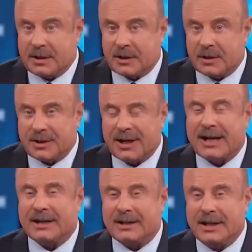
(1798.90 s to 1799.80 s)
her
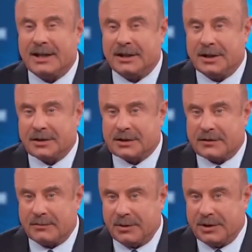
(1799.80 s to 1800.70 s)
19 years of
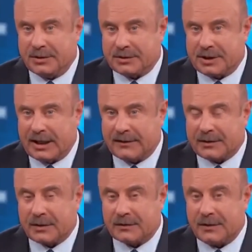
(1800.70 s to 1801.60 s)
abuse
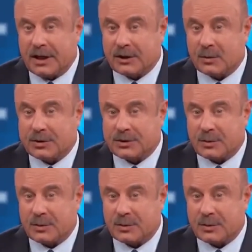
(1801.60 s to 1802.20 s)
after her father was